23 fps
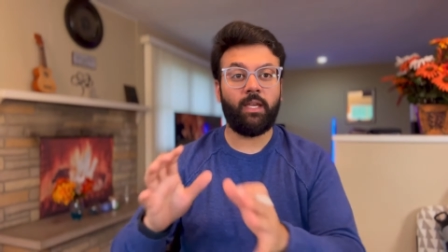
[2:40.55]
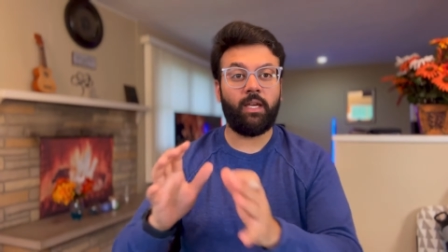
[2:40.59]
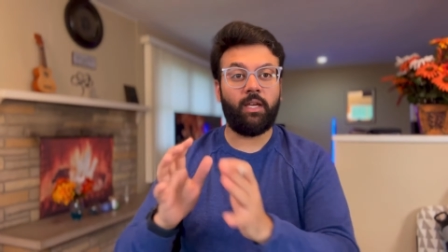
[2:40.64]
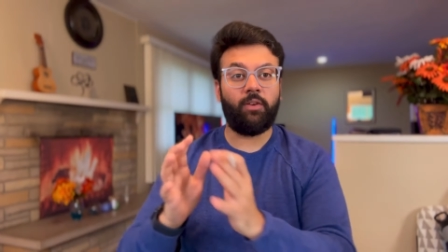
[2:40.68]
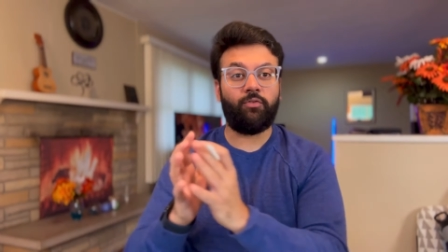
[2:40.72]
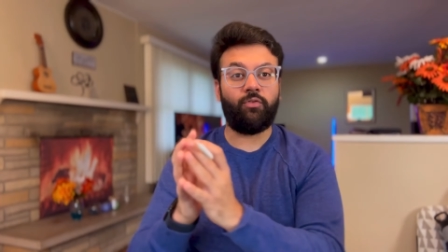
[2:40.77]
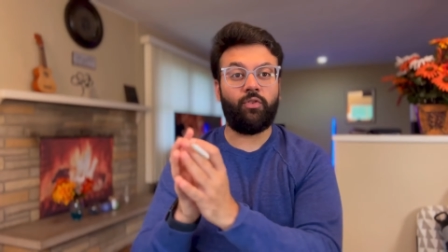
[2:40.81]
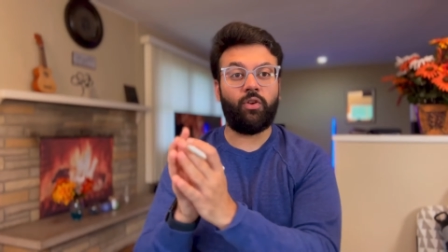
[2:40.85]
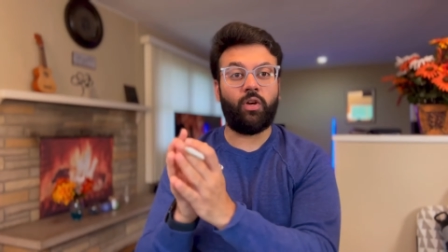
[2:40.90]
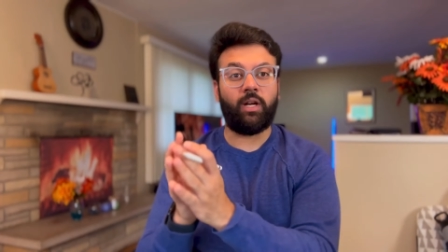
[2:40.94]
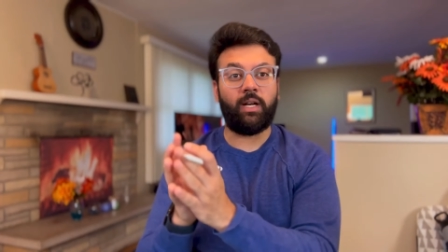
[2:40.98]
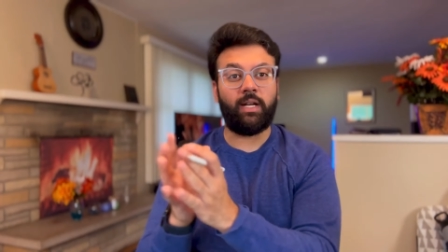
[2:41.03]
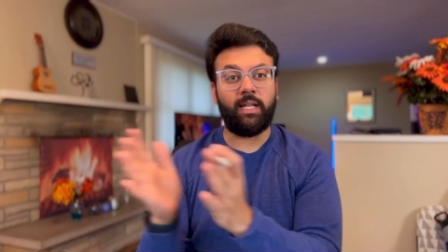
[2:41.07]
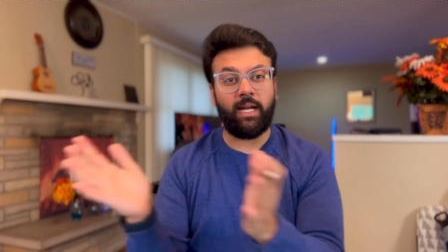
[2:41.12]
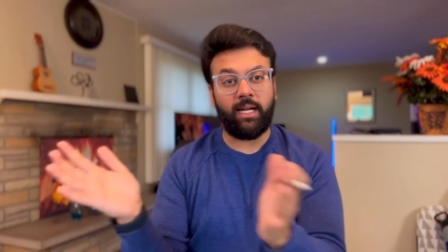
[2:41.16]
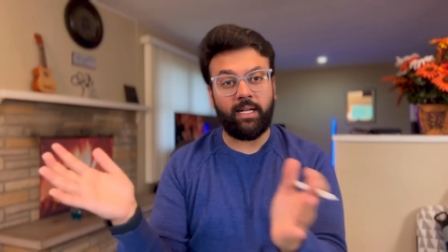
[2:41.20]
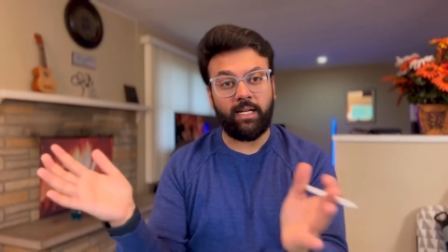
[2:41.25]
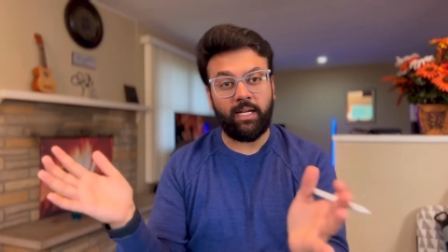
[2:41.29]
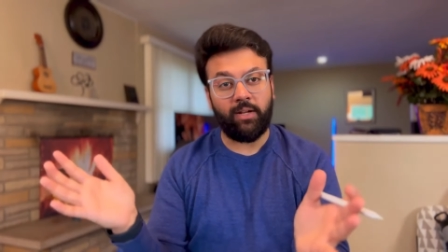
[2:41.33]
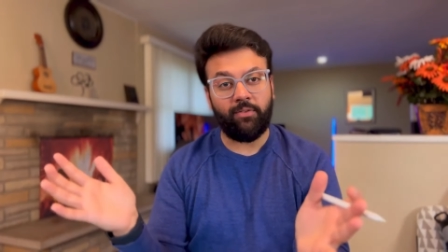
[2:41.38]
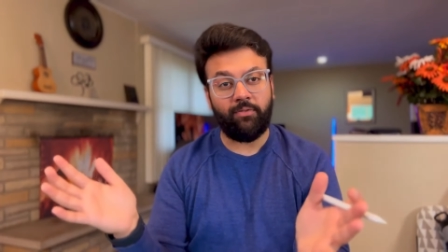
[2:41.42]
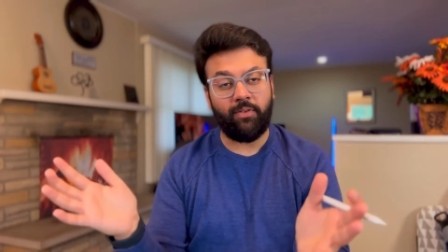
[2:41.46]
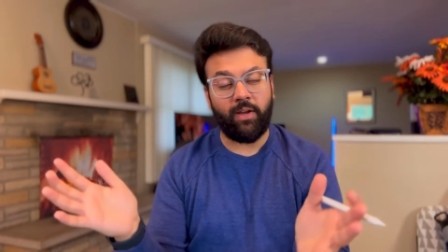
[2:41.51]
If you are
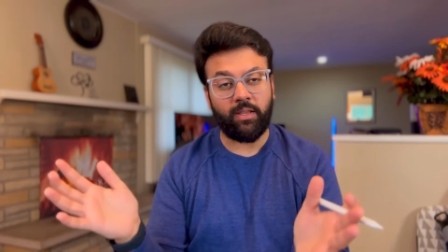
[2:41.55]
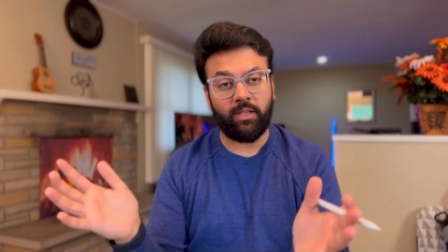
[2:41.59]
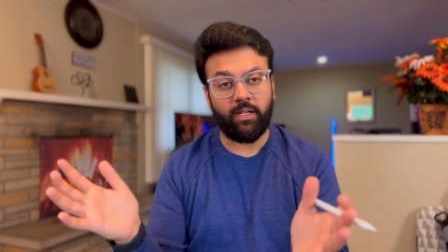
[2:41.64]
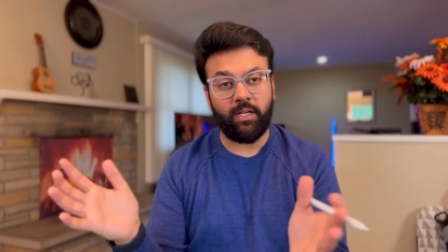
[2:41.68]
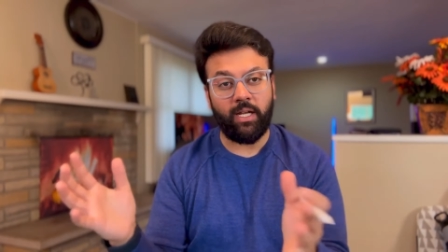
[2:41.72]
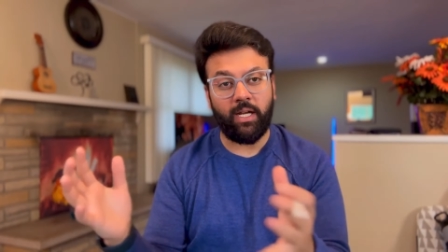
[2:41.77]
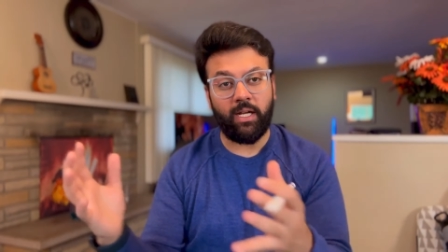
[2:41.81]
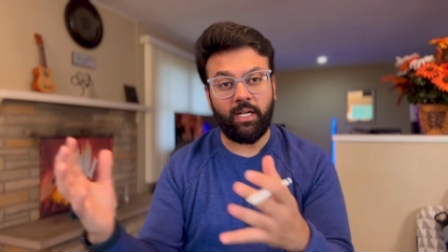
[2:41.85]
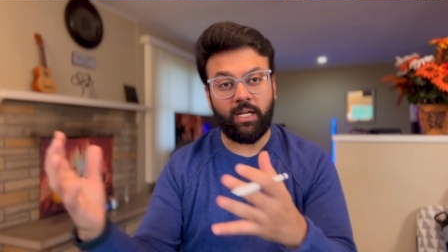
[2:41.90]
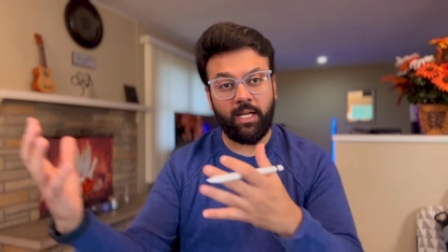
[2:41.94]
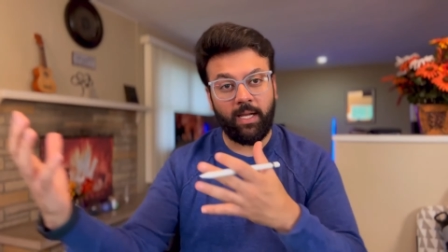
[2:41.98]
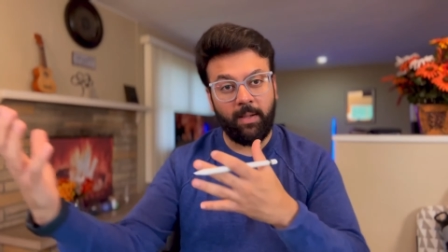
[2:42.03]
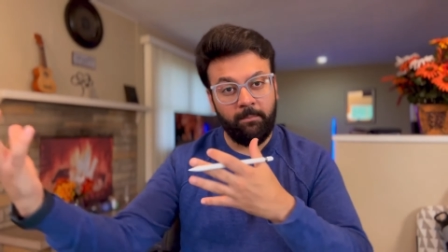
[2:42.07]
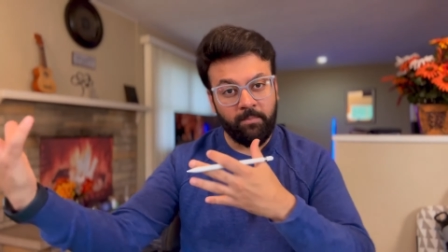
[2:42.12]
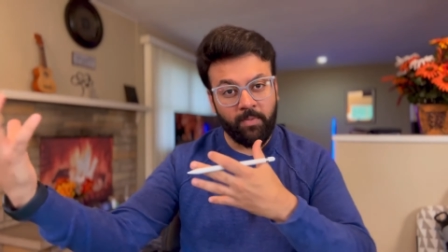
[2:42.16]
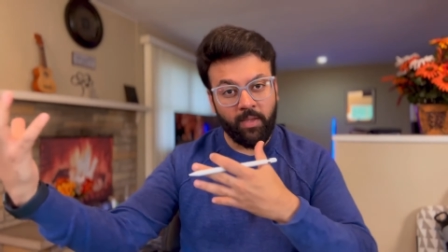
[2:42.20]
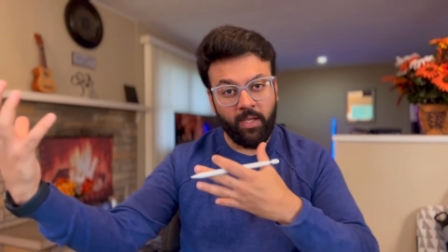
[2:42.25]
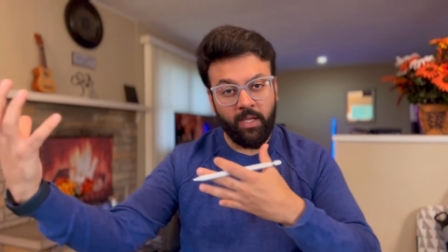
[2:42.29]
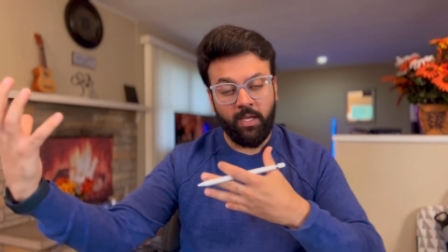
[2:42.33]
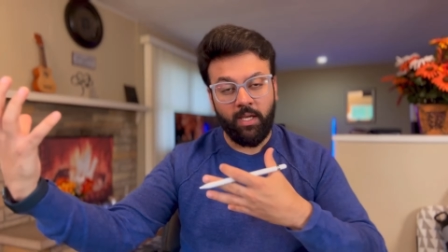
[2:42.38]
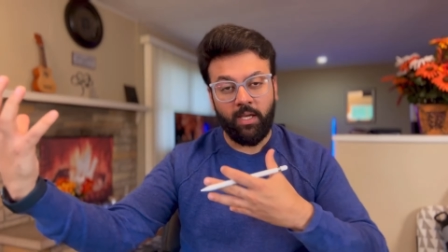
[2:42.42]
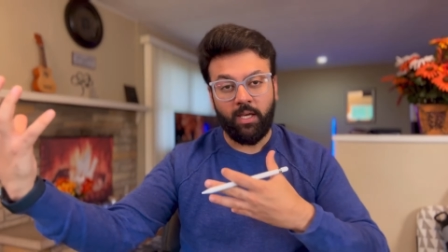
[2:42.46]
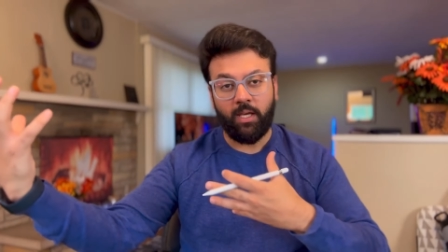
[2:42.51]
de-identifying the data,
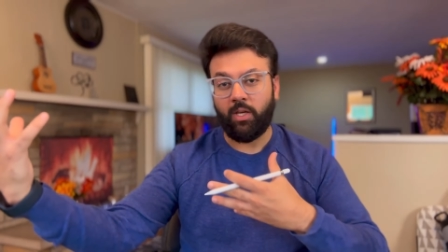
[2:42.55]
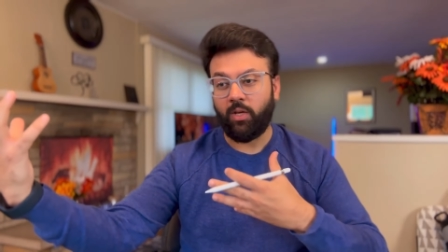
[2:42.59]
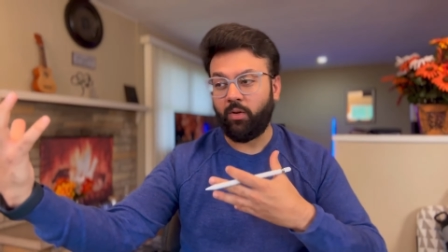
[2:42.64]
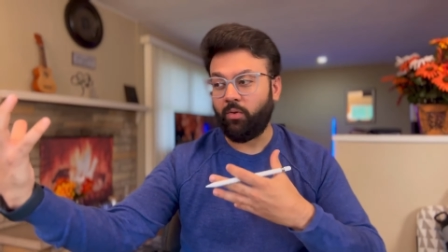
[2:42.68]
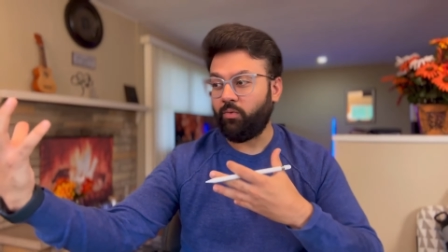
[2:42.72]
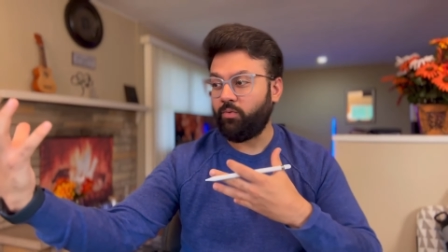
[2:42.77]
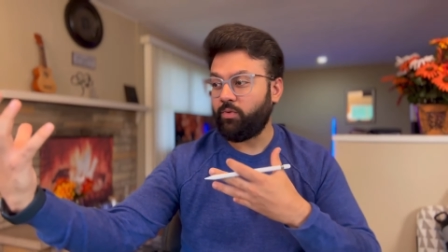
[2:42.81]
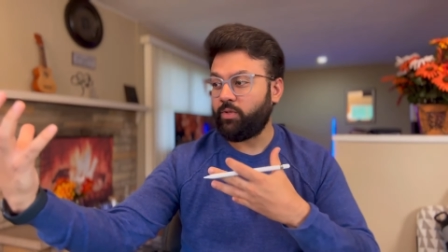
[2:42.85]
you